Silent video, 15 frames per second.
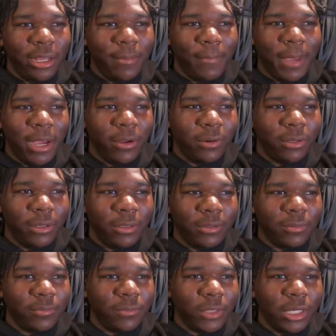I'm about
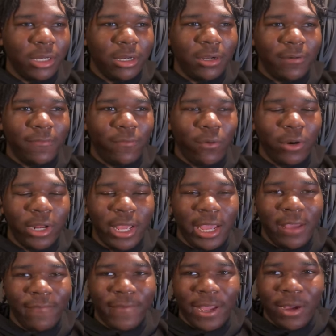uh, four and a
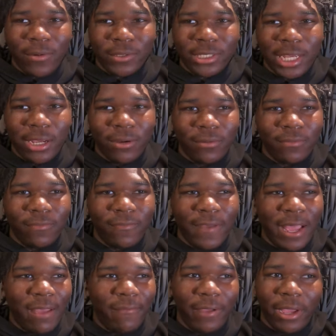half hours out,
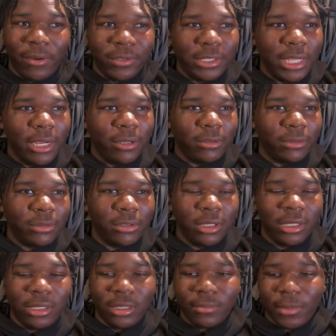five hours out.
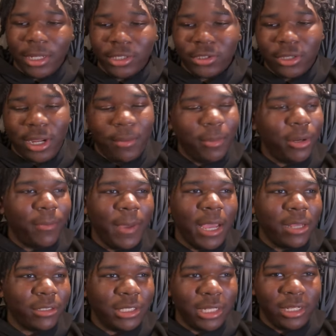Uh, I'm not sure how many
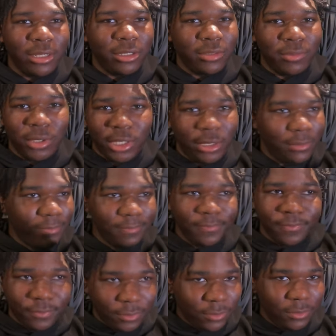miles it is, but
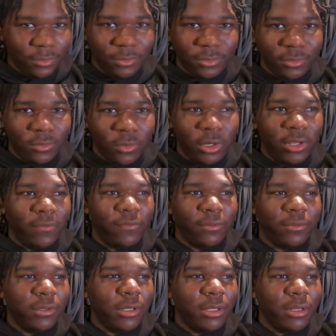whatever.
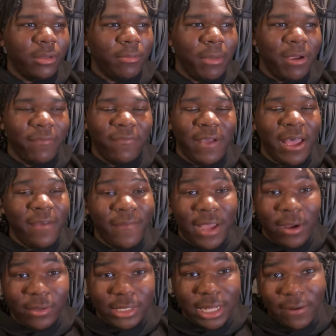About five
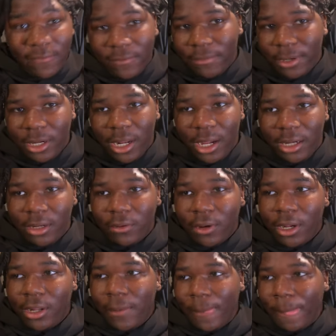hours out from the 90,
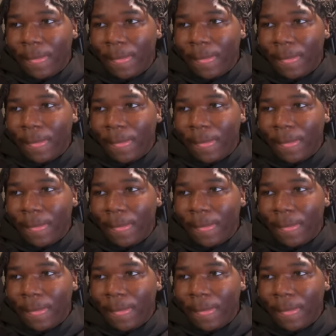right?